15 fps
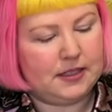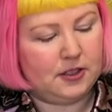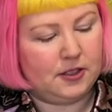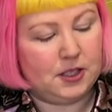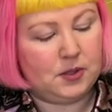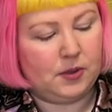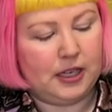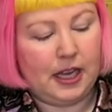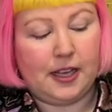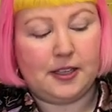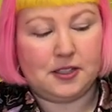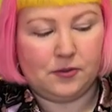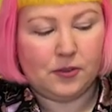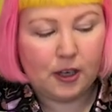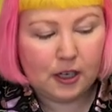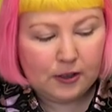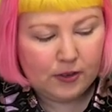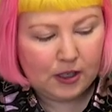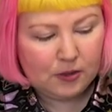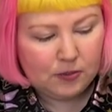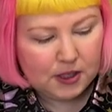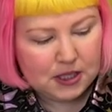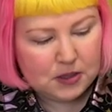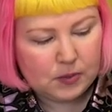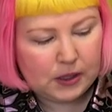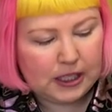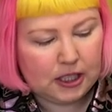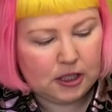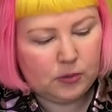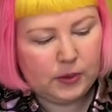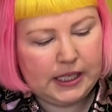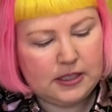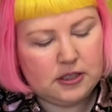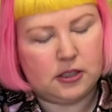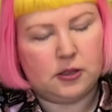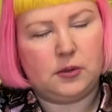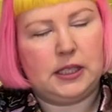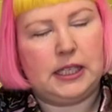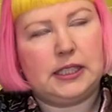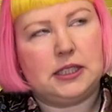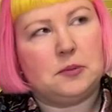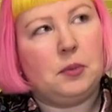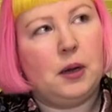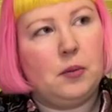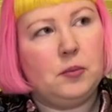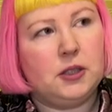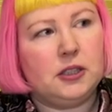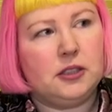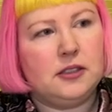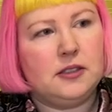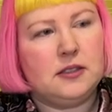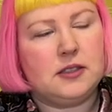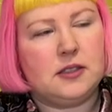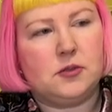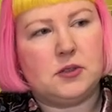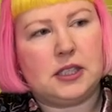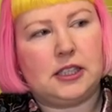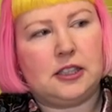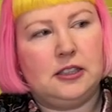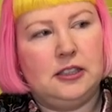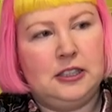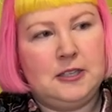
So this one had some very fun ones, being Halloween, so there were like some pumpkins, So it was like